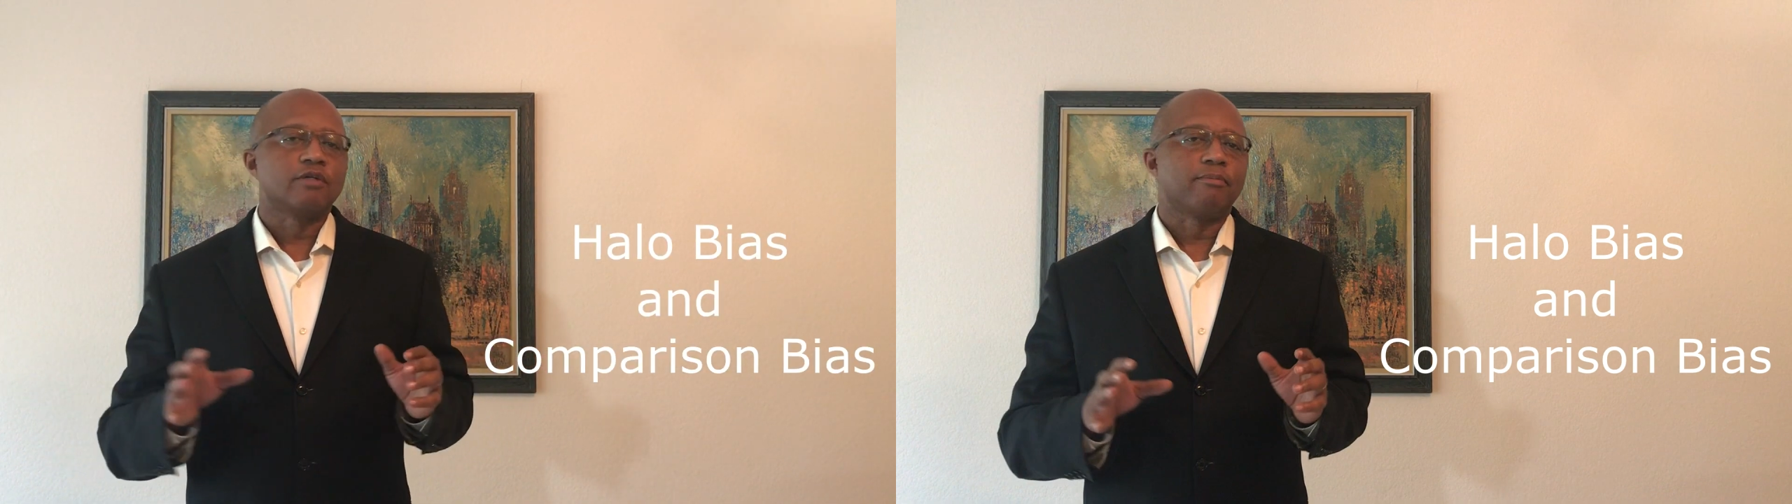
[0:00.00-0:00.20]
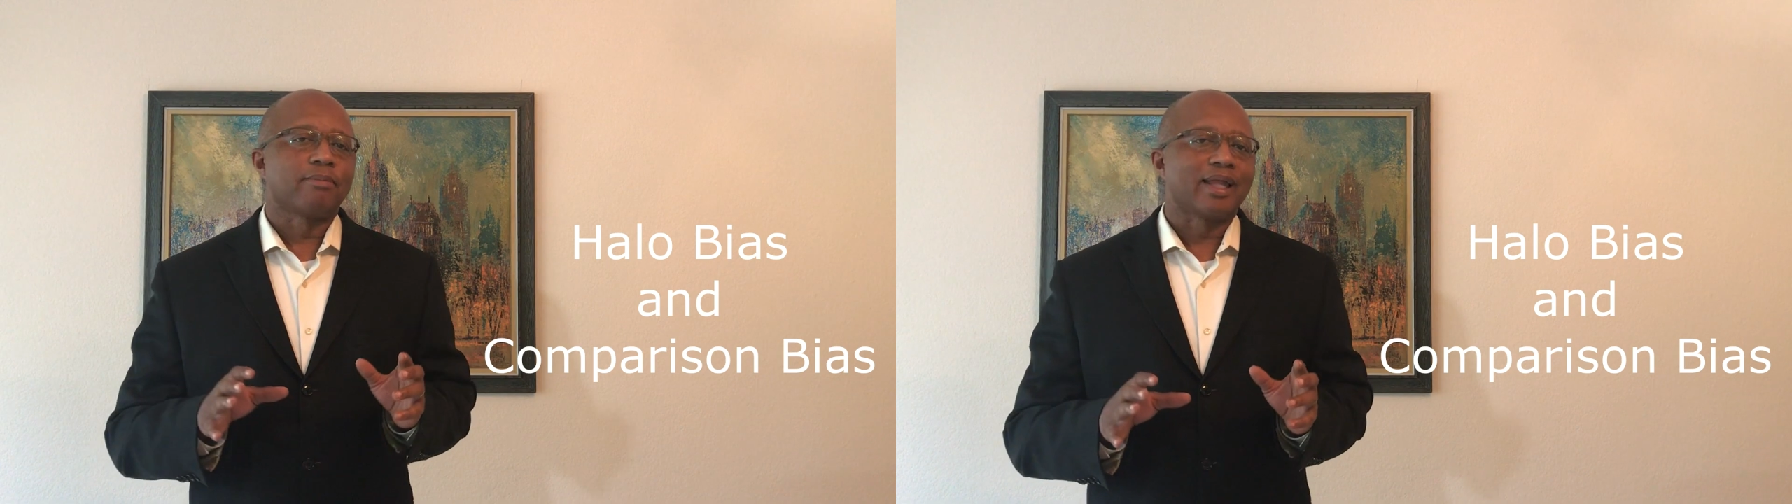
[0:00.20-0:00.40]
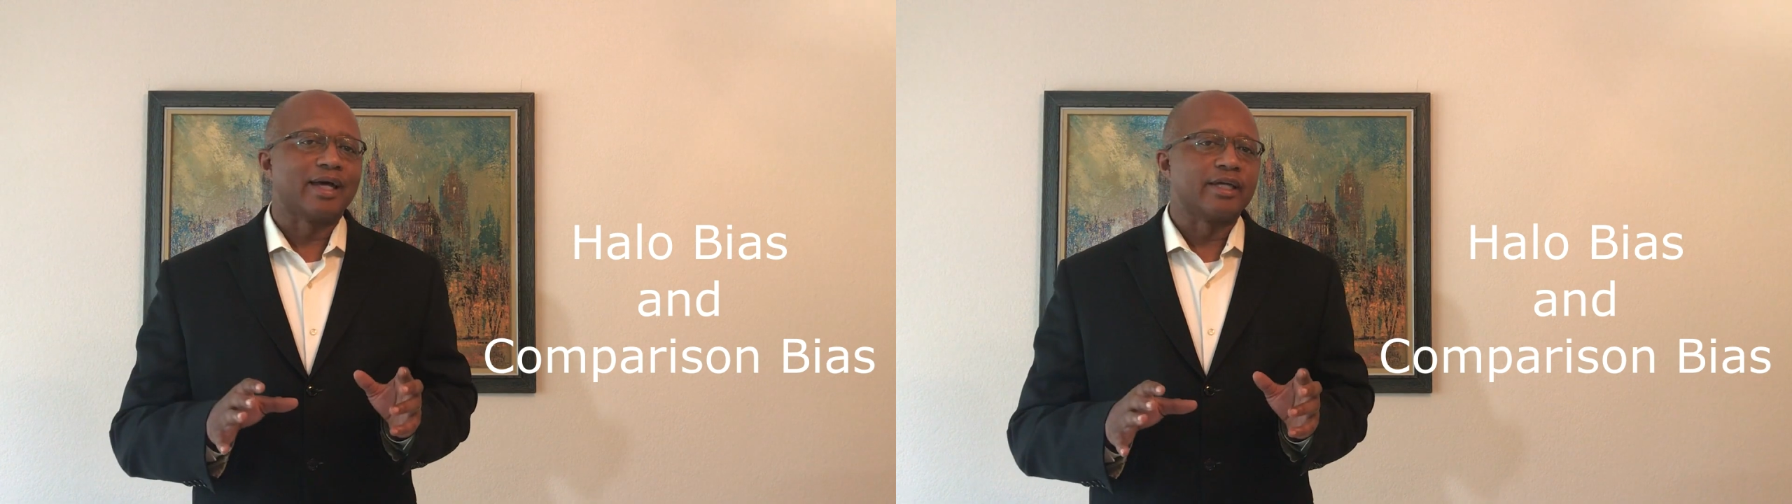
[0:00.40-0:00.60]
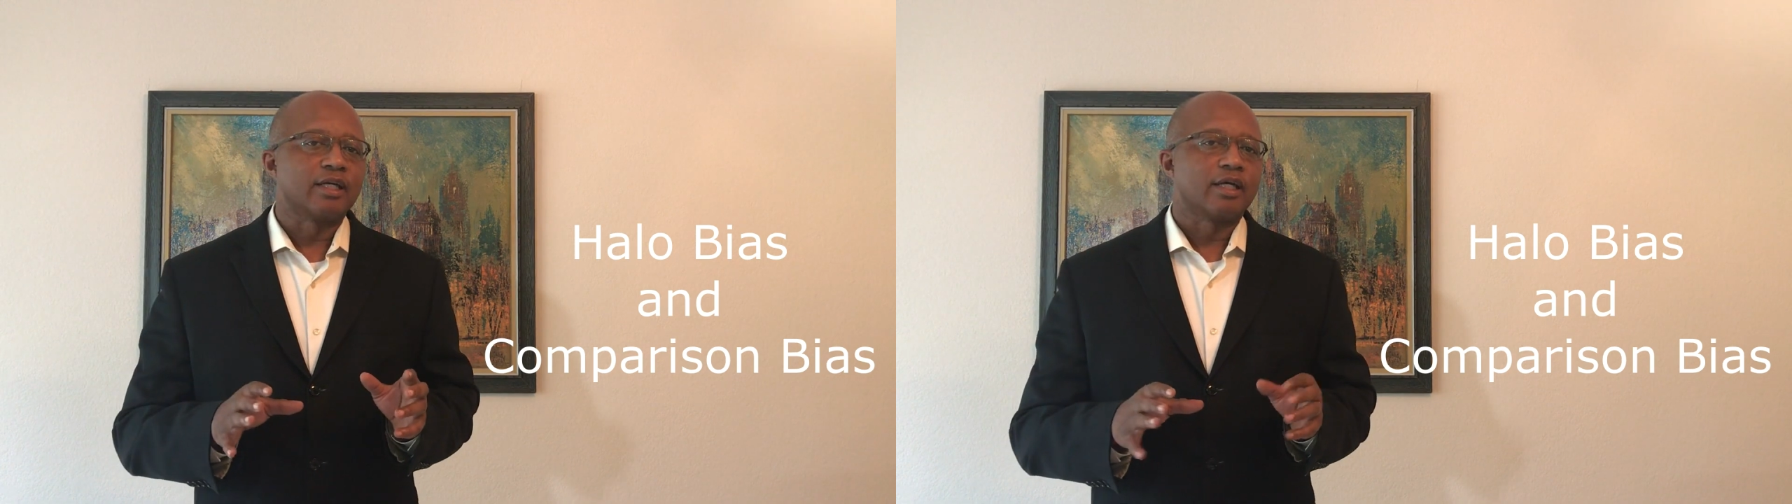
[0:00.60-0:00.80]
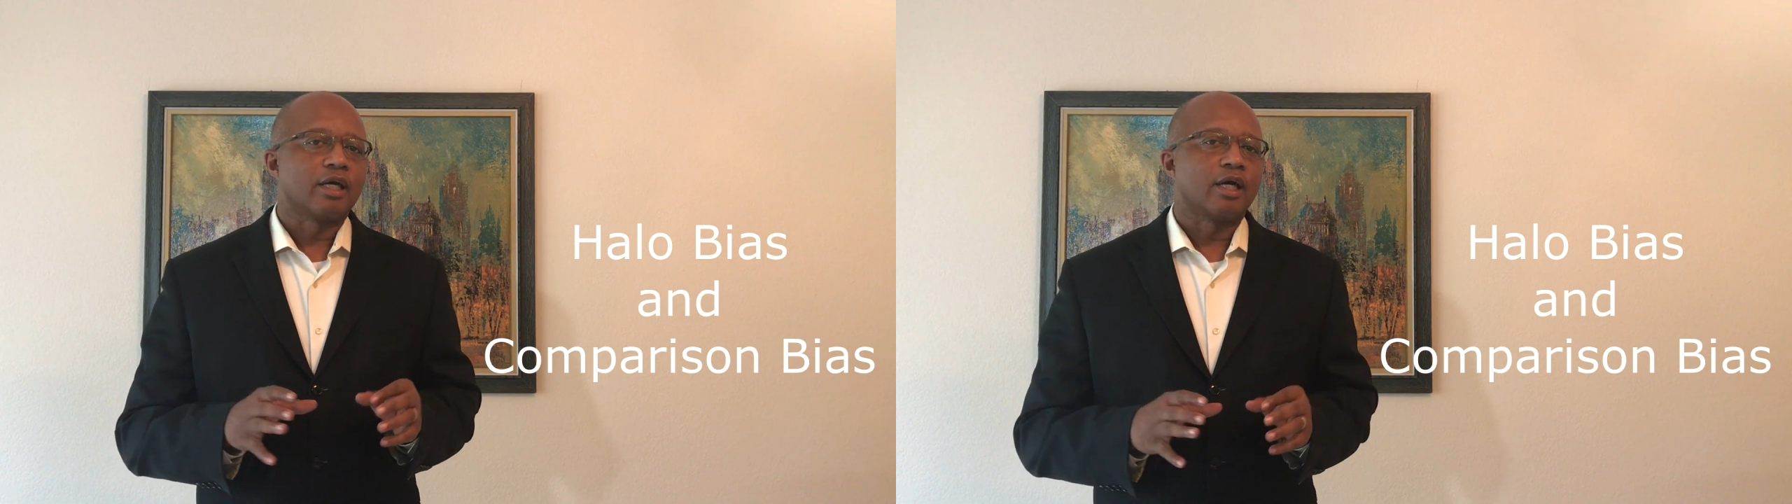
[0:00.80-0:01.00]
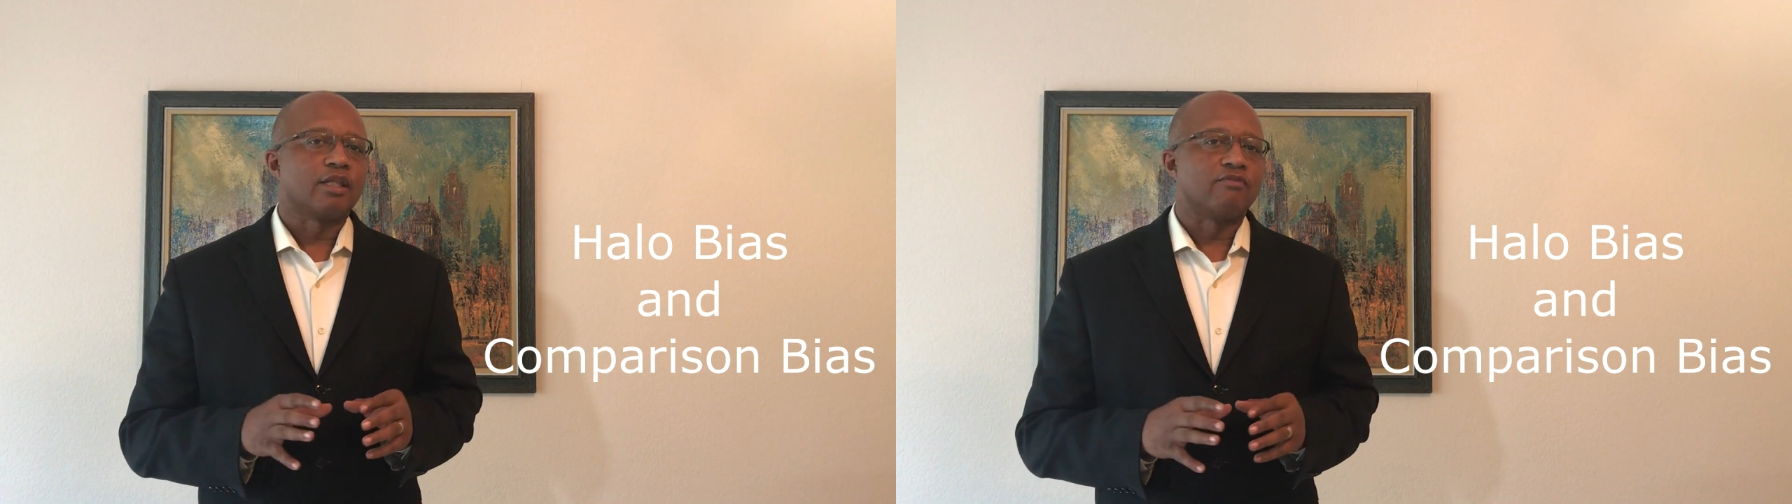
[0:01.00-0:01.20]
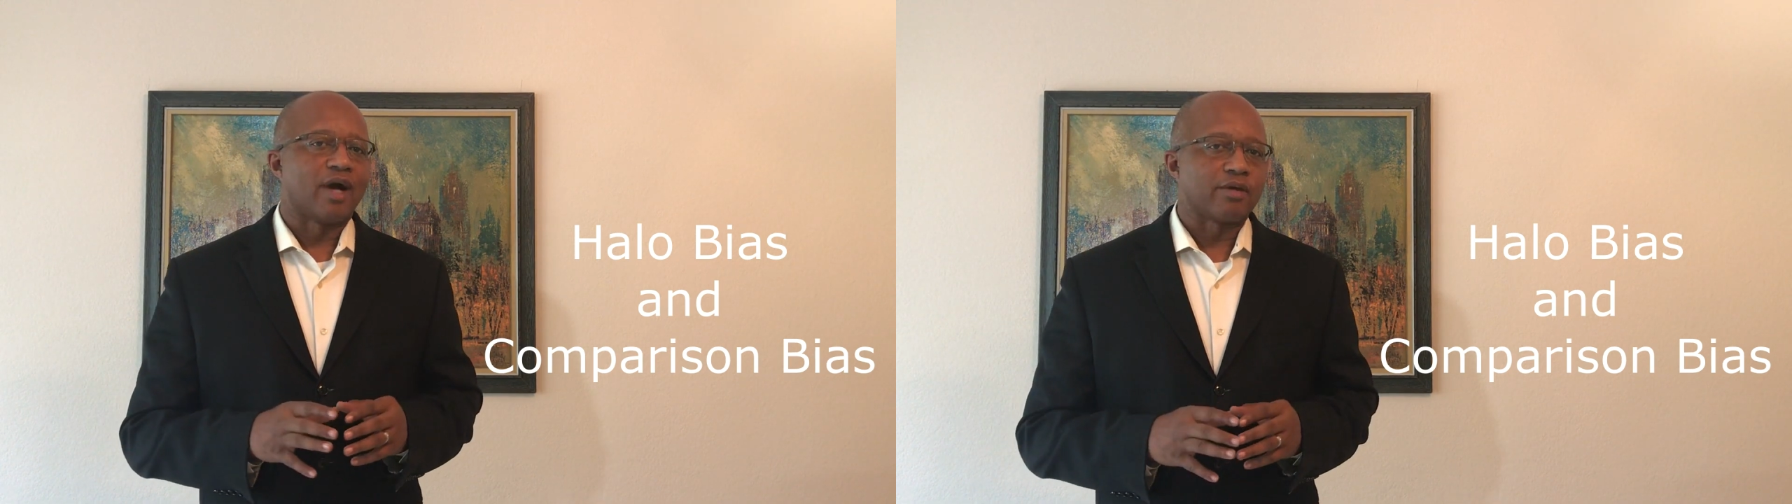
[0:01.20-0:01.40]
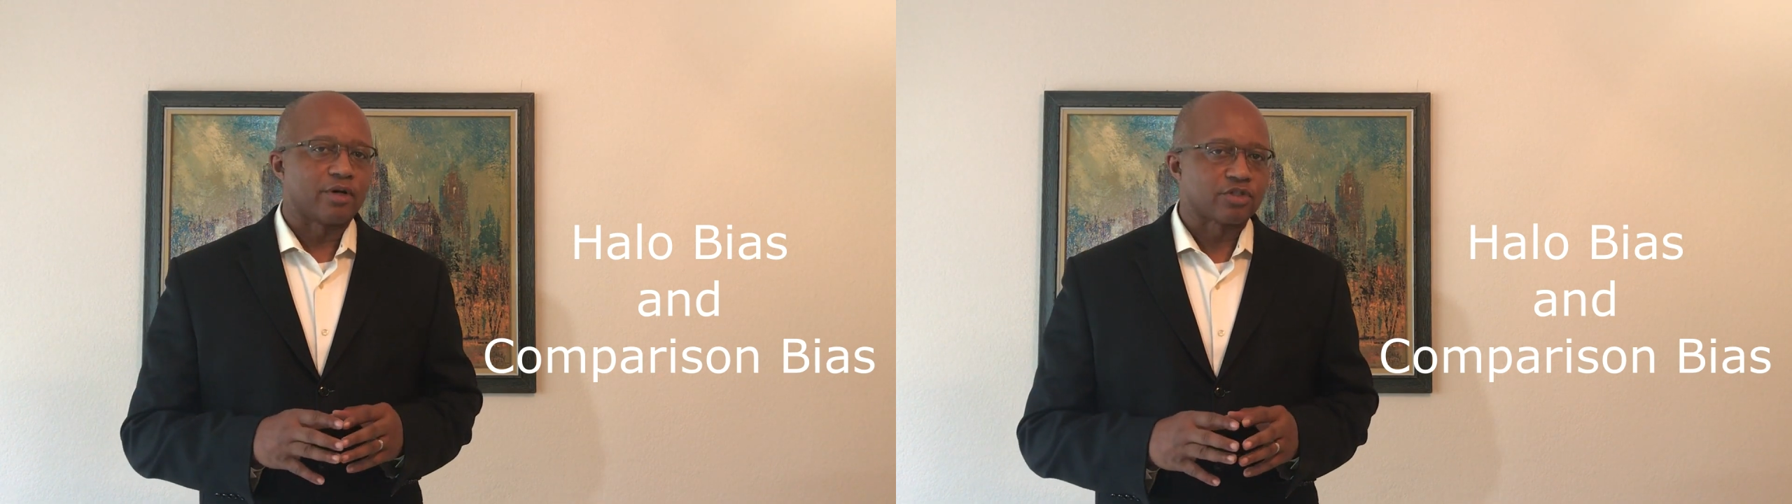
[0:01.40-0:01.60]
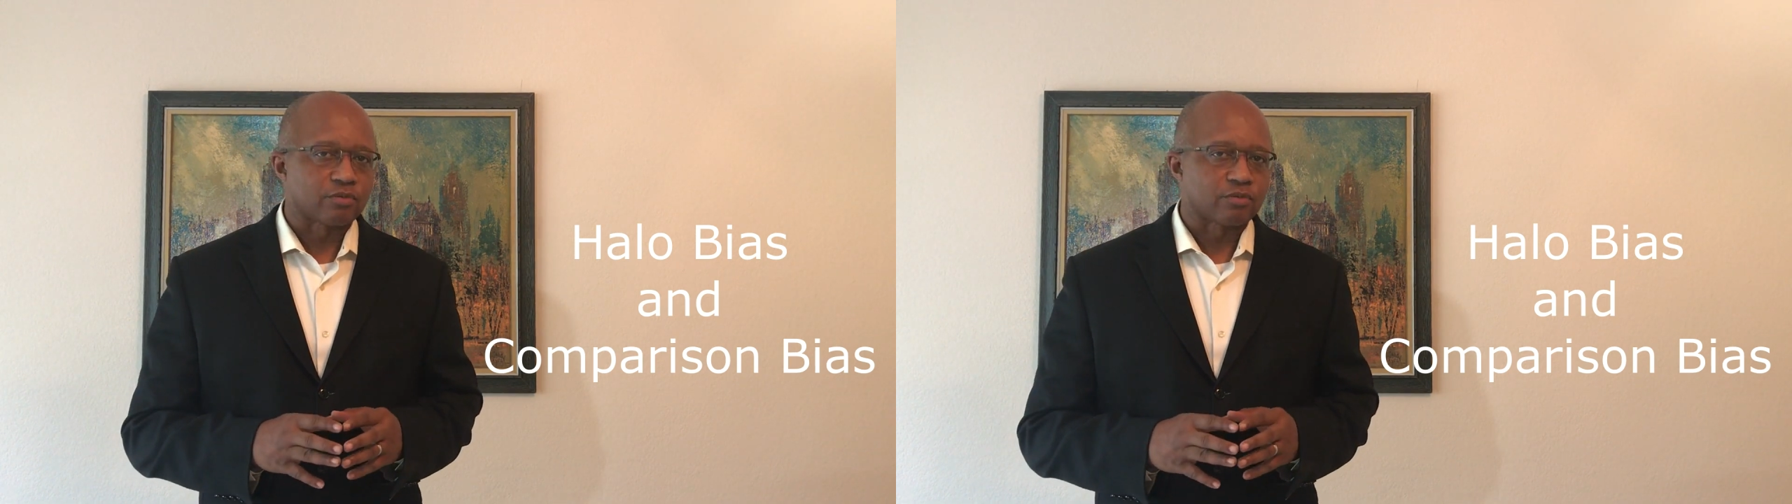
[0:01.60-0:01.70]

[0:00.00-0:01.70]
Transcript: and achieve your